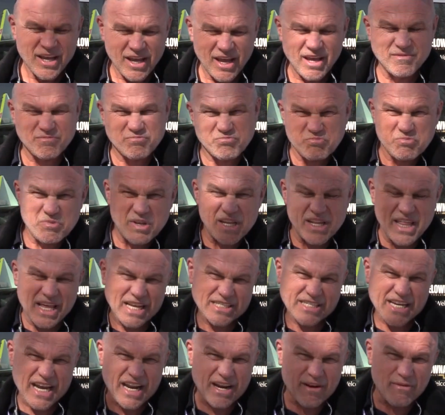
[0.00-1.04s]
It,
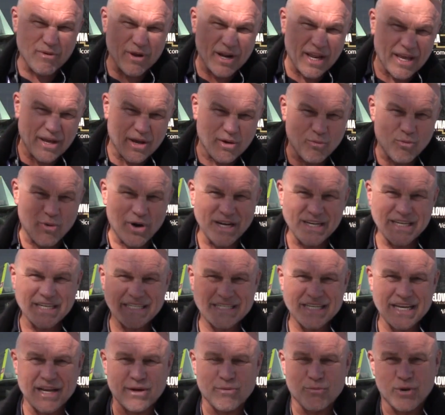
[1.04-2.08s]
that's kind of a, like a 1 to
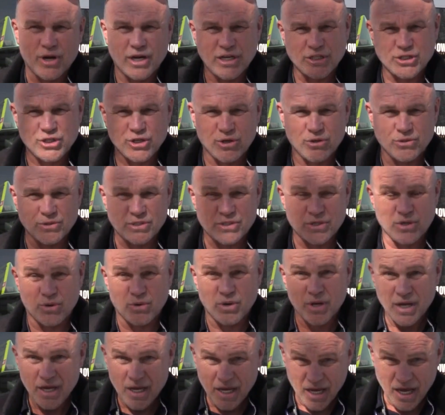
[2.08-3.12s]
10 ratio, so
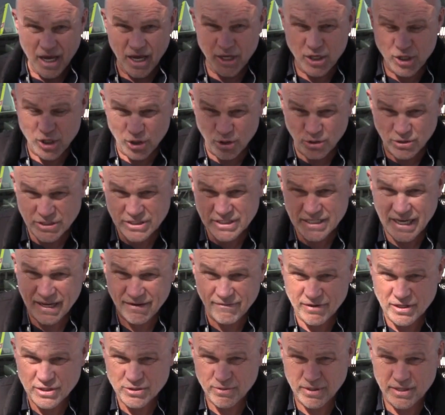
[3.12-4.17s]
a huge
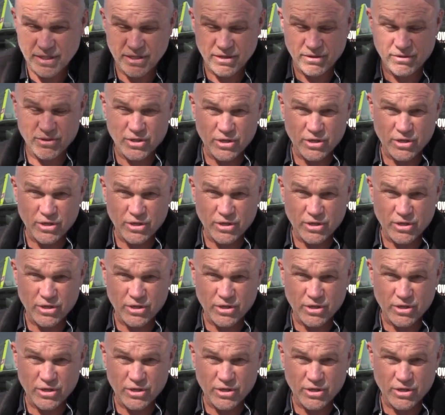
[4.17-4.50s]
savings right there.